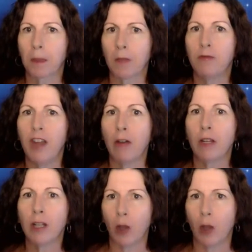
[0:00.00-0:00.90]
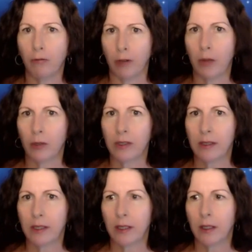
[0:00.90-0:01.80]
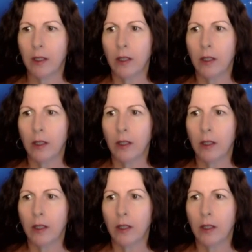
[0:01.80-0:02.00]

Very low frequency.